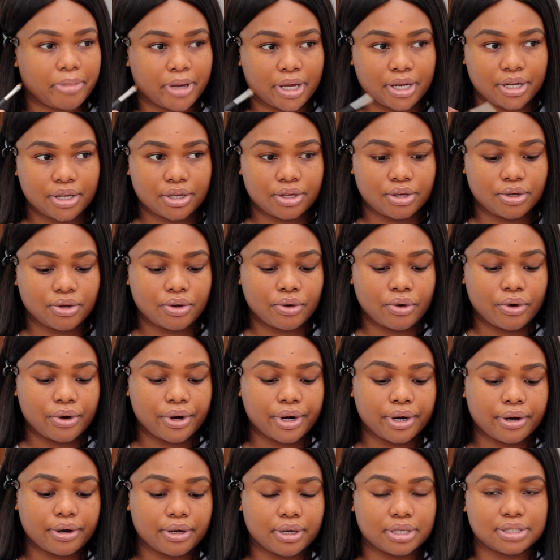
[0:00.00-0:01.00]

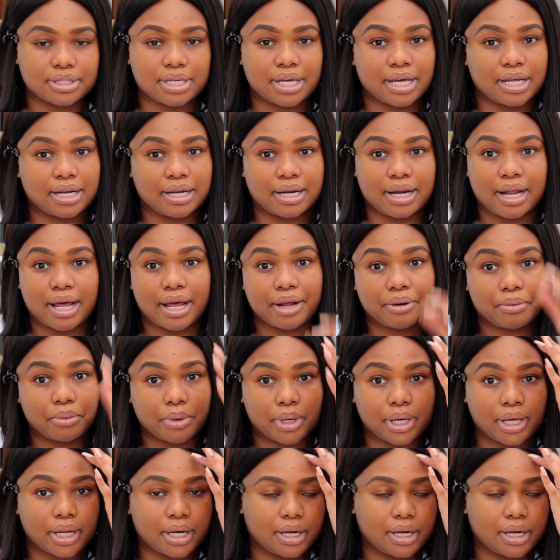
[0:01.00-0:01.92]
pedicure because I hadn't had one.